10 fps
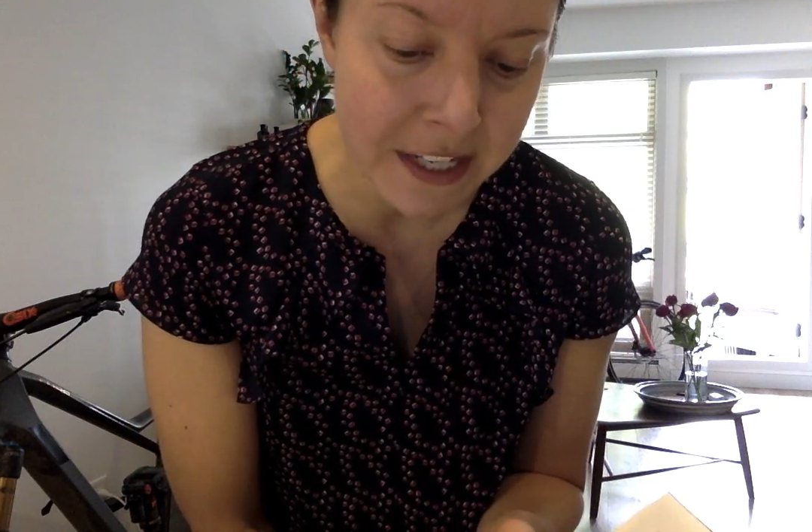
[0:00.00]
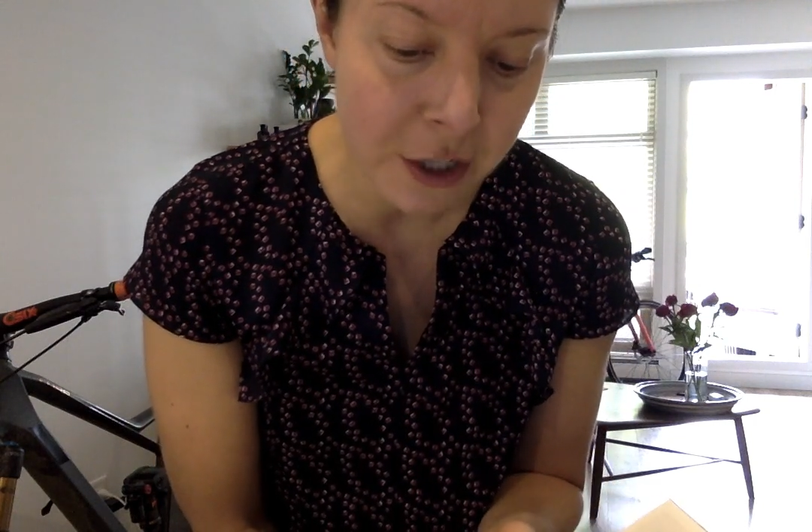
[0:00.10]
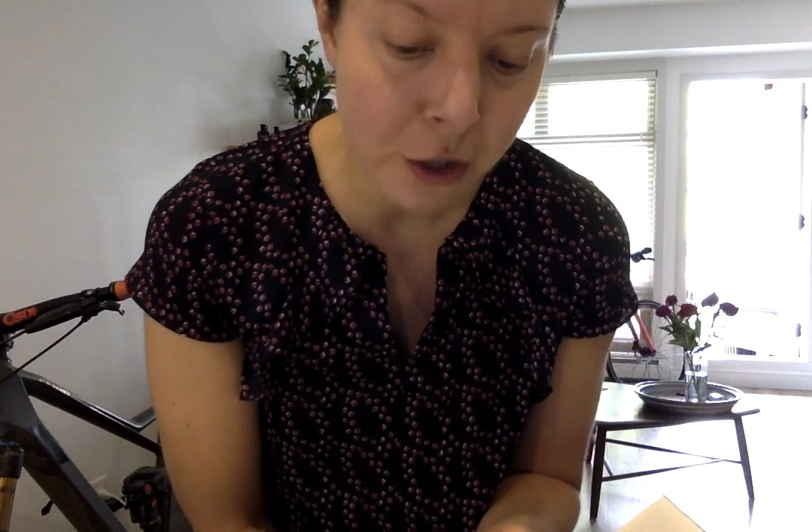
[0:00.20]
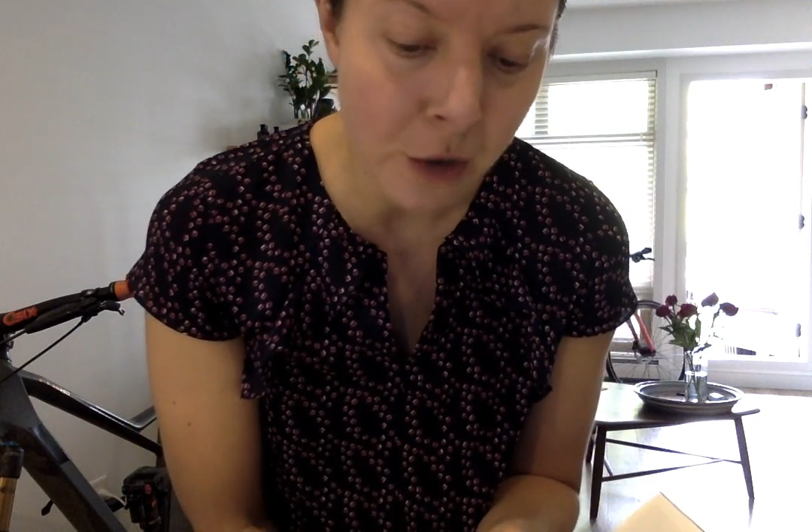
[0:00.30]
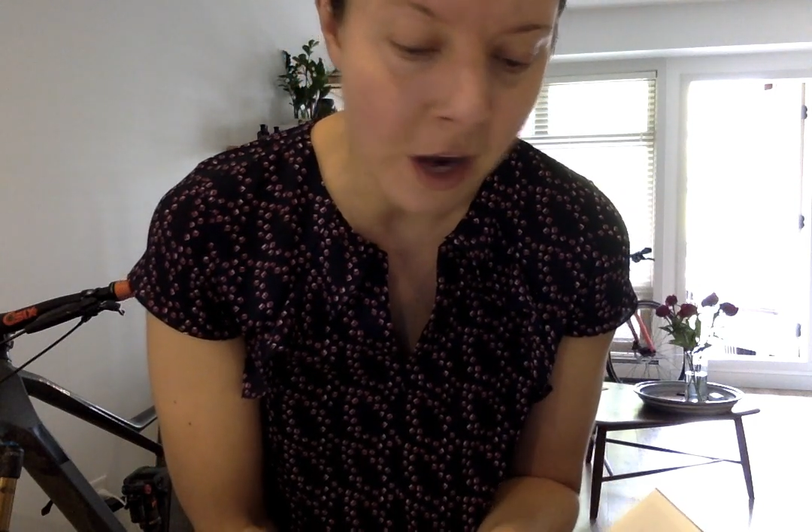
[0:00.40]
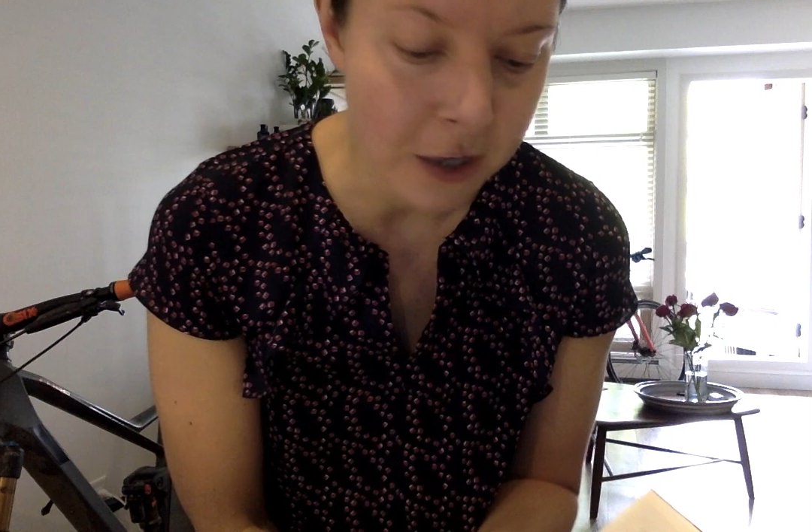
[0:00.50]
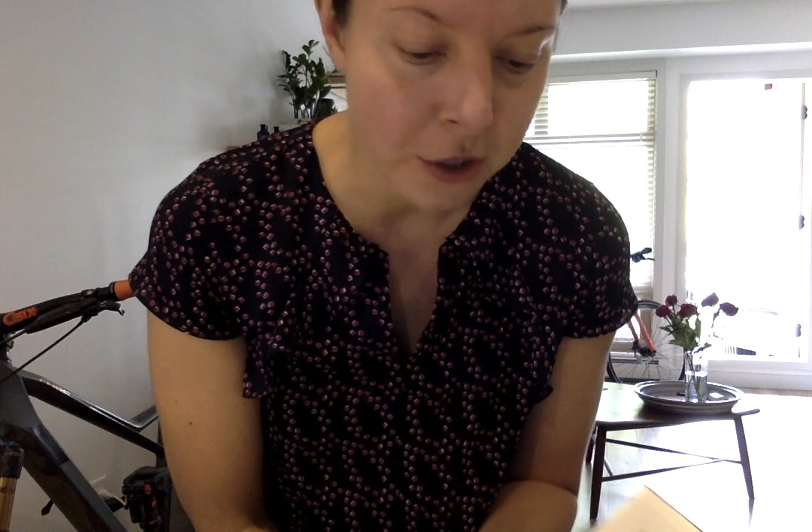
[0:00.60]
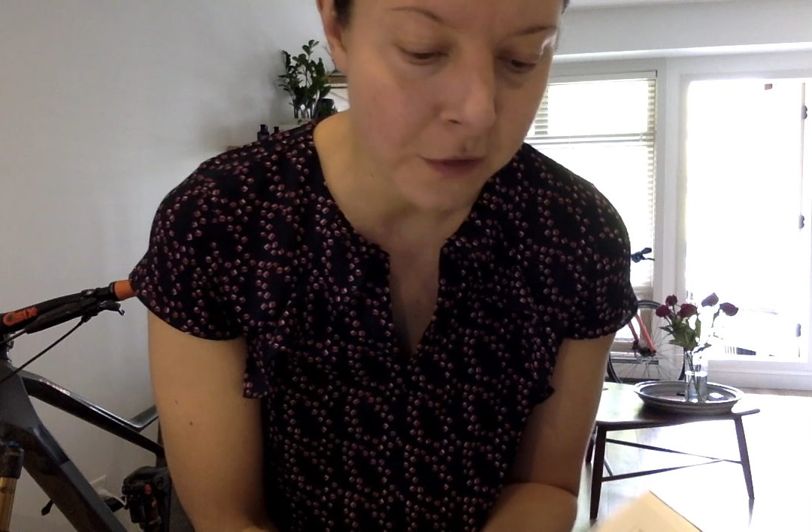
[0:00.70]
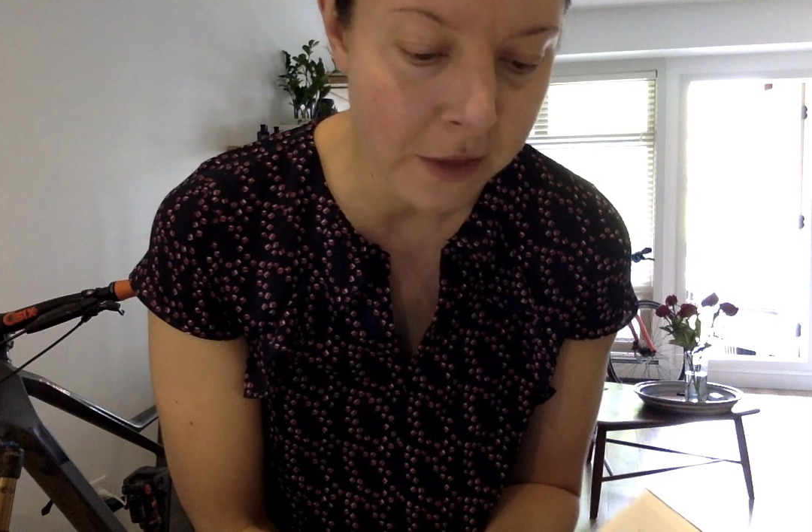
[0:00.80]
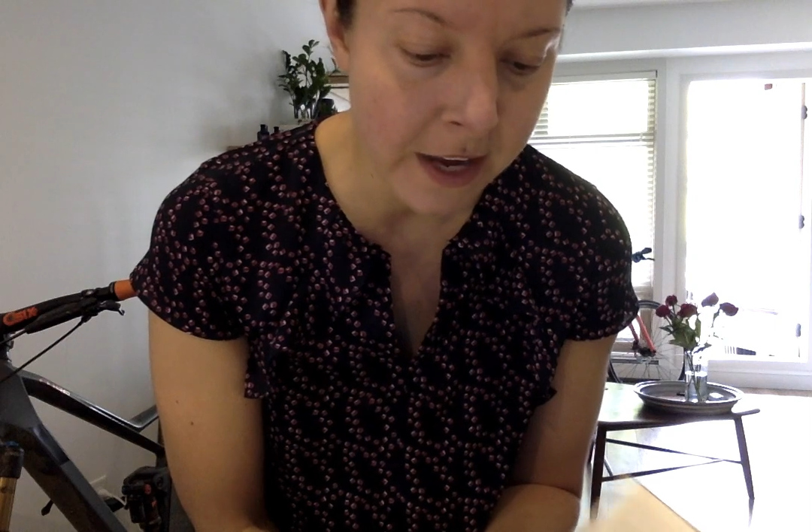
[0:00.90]
in the garage
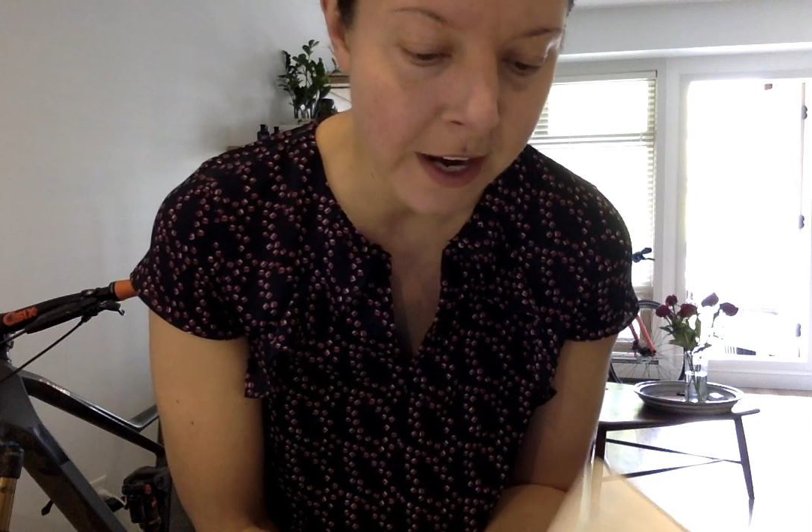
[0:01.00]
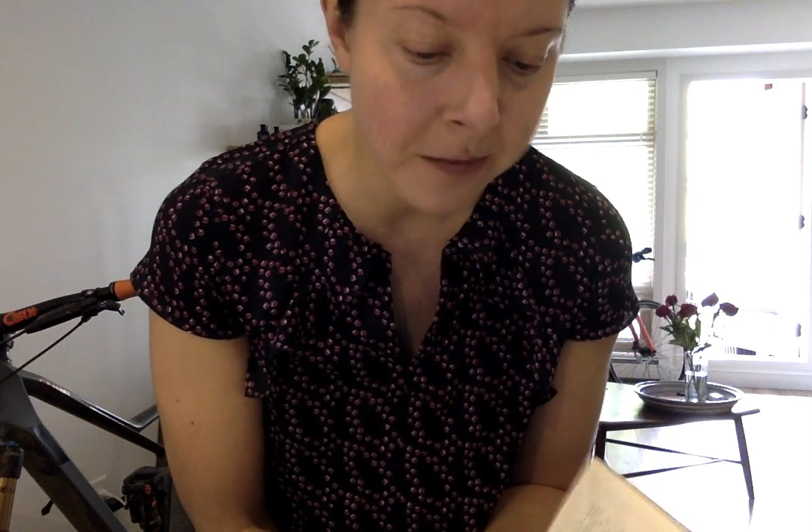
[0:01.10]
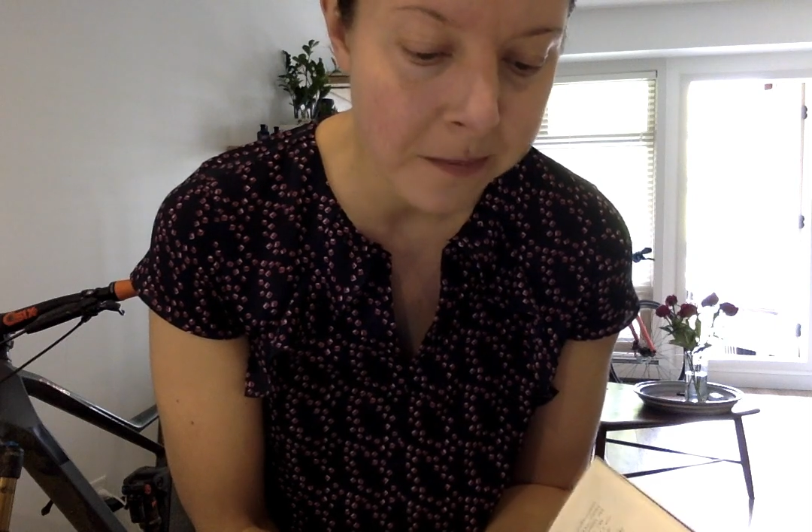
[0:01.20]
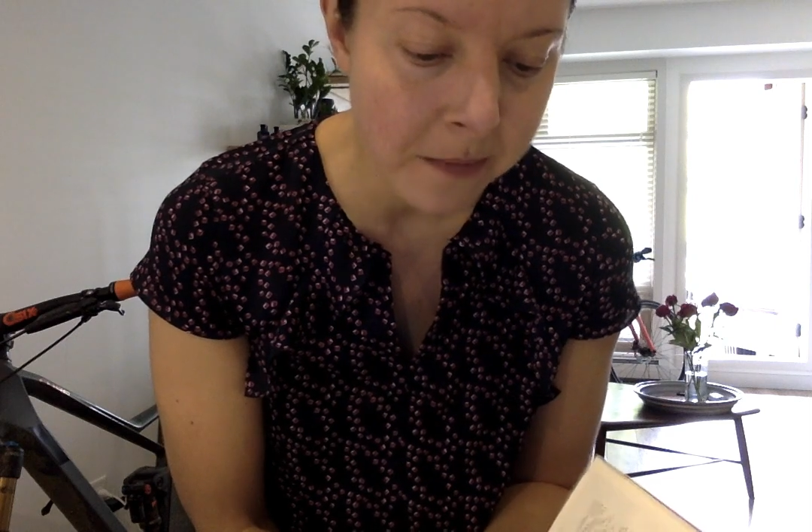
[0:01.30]
over there.